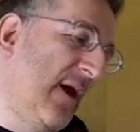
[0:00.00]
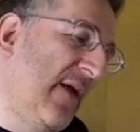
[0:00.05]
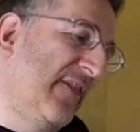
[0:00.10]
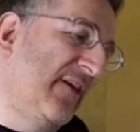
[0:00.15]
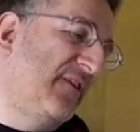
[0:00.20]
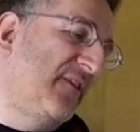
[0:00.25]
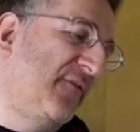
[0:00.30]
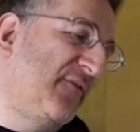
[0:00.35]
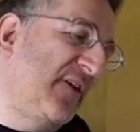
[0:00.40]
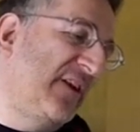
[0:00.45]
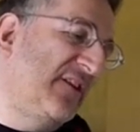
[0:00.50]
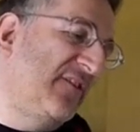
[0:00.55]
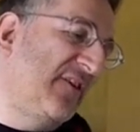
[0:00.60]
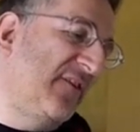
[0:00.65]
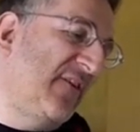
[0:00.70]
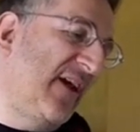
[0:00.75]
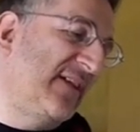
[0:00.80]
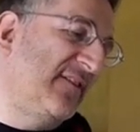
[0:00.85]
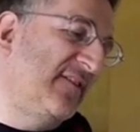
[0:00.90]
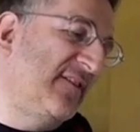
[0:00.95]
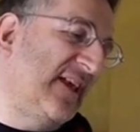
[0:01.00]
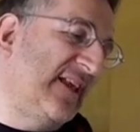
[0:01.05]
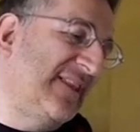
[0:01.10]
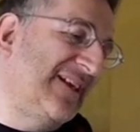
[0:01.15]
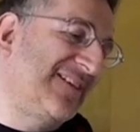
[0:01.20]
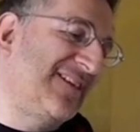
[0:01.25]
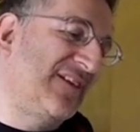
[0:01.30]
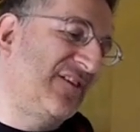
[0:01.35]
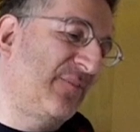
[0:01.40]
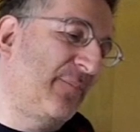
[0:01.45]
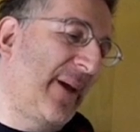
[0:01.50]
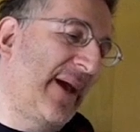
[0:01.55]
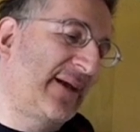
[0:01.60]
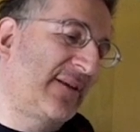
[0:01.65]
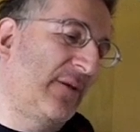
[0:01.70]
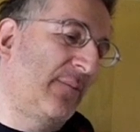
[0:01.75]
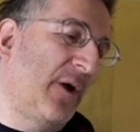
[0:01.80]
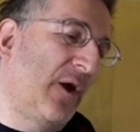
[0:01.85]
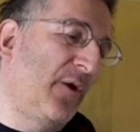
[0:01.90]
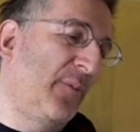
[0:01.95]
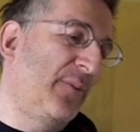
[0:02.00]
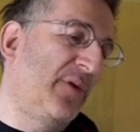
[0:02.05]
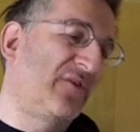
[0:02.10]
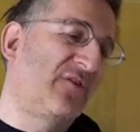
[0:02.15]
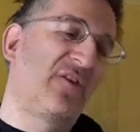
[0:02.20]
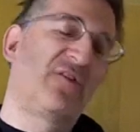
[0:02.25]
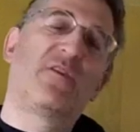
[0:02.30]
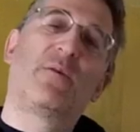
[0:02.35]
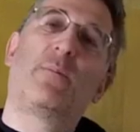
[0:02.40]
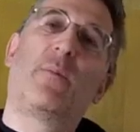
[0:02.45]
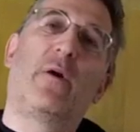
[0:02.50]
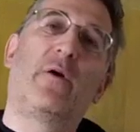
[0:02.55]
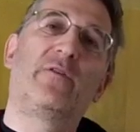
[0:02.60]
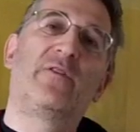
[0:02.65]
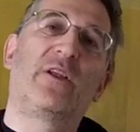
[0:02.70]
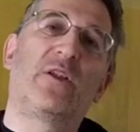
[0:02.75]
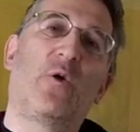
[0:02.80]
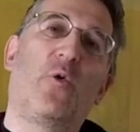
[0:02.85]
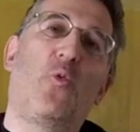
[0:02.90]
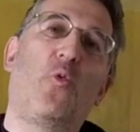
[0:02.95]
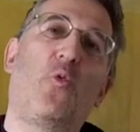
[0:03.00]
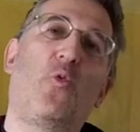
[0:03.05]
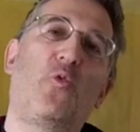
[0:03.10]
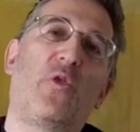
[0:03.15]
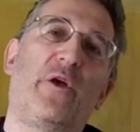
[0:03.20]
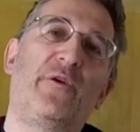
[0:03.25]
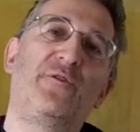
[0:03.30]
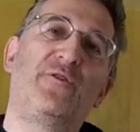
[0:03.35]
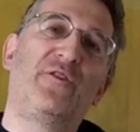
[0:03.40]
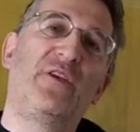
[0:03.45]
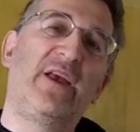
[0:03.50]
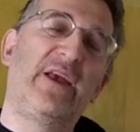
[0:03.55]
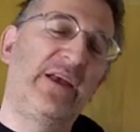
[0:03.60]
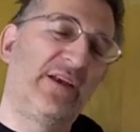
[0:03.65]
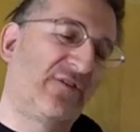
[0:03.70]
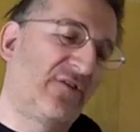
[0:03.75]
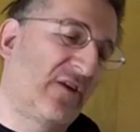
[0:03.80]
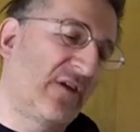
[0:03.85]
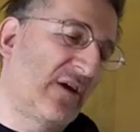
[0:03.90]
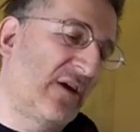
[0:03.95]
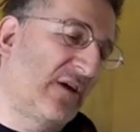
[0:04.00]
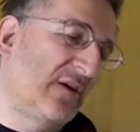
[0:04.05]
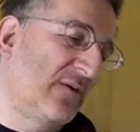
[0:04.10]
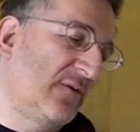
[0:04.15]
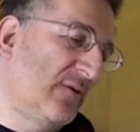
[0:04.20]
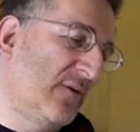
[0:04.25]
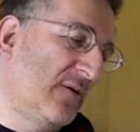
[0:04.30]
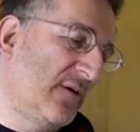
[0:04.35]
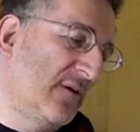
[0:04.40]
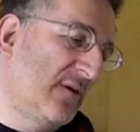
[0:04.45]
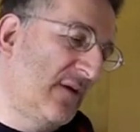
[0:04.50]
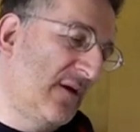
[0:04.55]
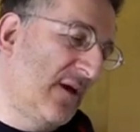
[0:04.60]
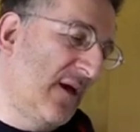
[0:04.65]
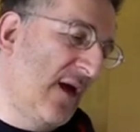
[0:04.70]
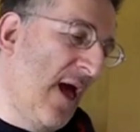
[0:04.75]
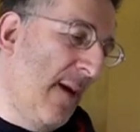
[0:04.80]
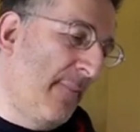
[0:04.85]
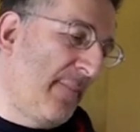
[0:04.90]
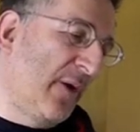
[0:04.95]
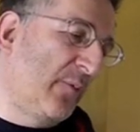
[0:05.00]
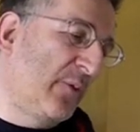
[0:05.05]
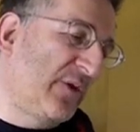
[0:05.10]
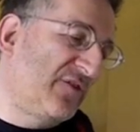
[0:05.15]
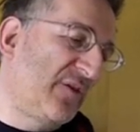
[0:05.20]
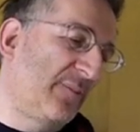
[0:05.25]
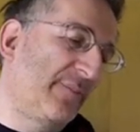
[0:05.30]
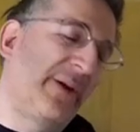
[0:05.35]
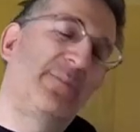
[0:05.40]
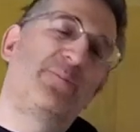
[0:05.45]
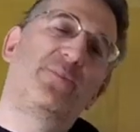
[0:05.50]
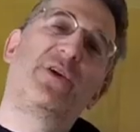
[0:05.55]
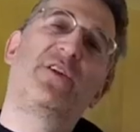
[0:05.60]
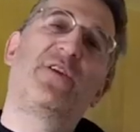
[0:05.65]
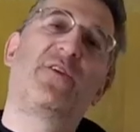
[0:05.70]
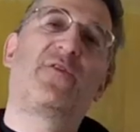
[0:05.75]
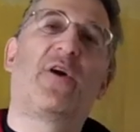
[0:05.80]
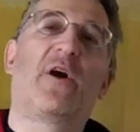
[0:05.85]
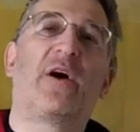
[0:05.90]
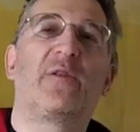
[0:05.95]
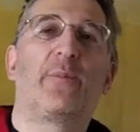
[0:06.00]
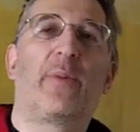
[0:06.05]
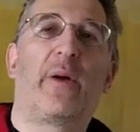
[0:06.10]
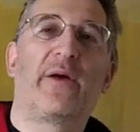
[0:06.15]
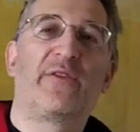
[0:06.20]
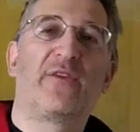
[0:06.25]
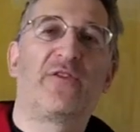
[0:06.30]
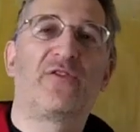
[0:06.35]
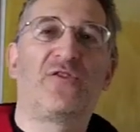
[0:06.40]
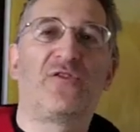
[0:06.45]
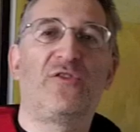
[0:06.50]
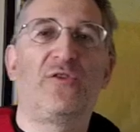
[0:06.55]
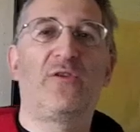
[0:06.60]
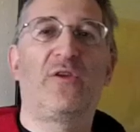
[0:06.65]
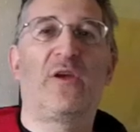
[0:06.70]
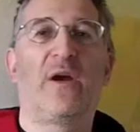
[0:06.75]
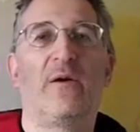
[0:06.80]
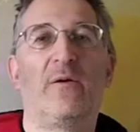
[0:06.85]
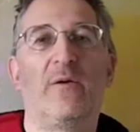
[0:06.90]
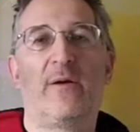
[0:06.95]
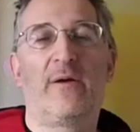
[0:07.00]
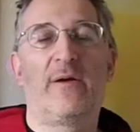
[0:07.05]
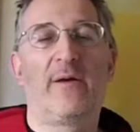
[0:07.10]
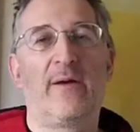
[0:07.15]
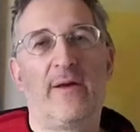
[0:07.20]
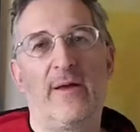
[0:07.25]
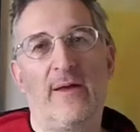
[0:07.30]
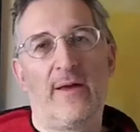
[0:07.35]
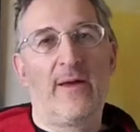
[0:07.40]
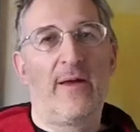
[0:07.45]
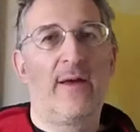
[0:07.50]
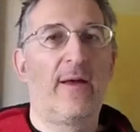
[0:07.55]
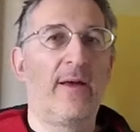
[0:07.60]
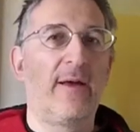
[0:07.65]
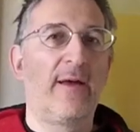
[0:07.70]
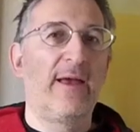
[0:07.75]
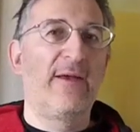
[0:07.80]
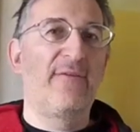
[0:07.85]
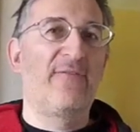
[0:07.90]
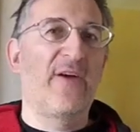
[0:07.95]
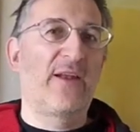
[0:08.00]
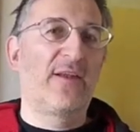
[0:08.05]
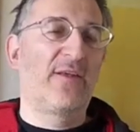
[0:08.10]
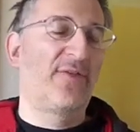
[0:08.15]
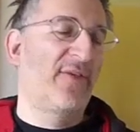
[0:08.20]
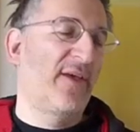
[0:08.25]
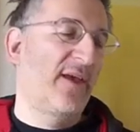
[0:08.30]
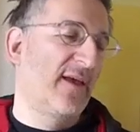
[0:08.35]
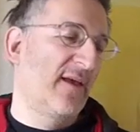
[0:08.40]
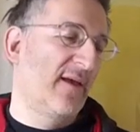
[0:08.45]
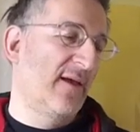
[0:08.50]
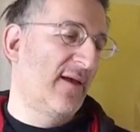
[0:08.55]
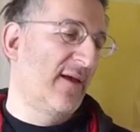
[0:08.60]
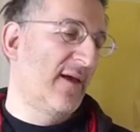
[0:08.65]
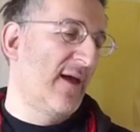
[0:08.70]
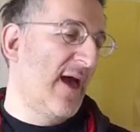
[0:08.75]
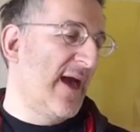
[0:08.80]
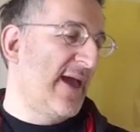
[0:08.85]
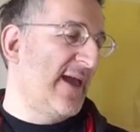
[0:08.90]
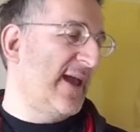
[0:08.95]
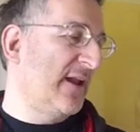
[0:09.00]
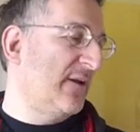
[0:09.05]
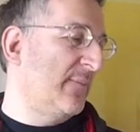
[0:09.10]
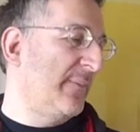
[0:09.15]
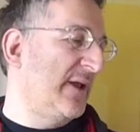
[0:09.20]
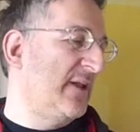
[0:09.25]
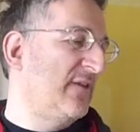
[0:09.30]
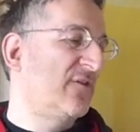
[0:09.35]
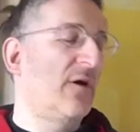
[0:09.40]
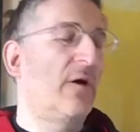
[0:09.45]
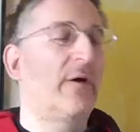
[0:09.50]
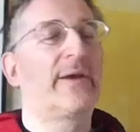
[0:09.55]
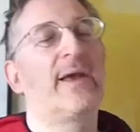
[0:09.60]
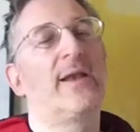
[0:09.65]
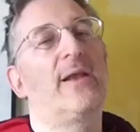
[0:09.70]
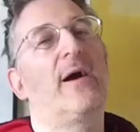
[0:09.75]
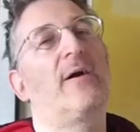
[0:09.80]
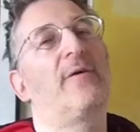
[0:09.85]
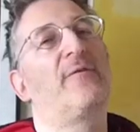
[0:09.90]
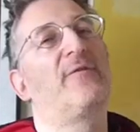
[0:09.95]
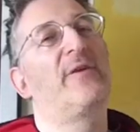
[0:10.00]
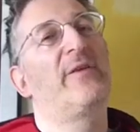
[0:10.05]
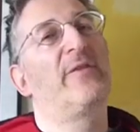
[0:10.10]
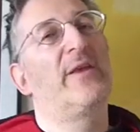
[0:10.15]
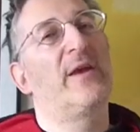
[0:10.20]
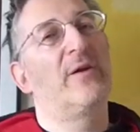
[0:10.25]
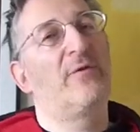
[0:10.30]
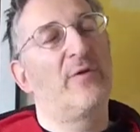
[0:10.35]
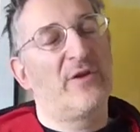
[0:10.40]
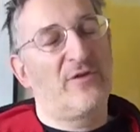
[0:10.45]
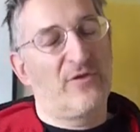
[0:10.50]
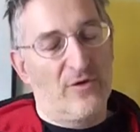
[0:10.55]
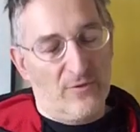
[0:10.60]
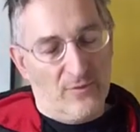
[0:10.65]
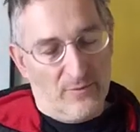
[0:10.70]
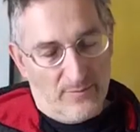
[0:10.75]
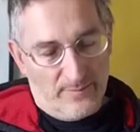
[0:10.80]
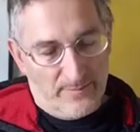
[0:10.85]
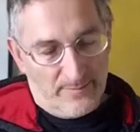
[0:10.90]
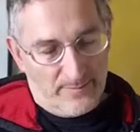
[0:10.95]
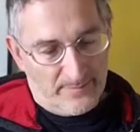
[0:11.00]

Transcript: The definitive ending that his magnum opus had demanded all those years ago, but which had been prettified by the studio. If anything, he hadn't been dark enough in the original.